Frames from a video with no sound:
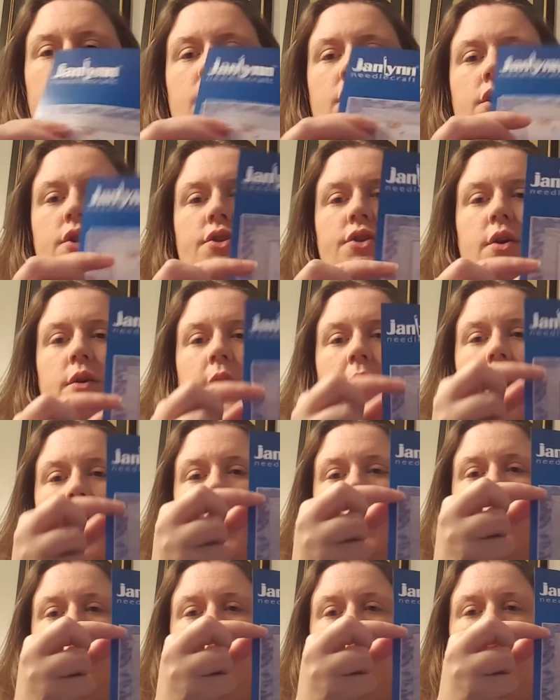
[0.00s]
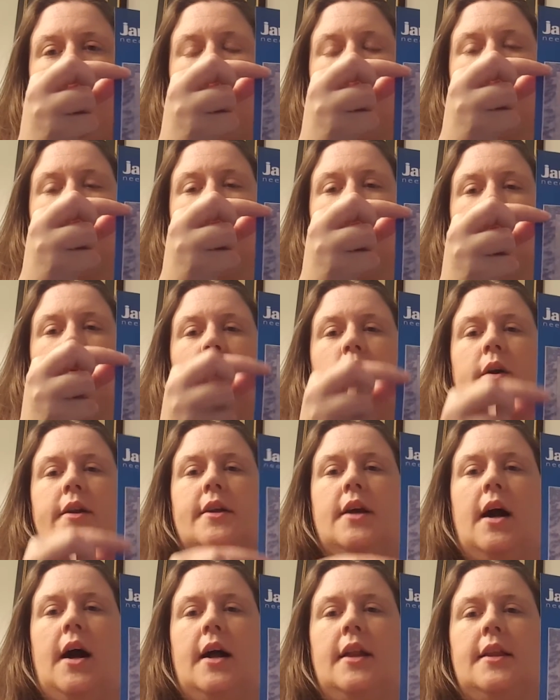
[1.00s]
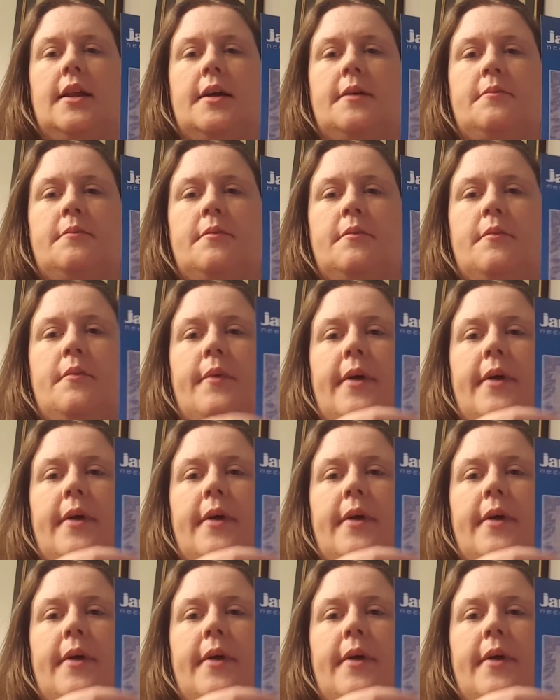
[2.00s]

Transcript: So like I'm doing one column,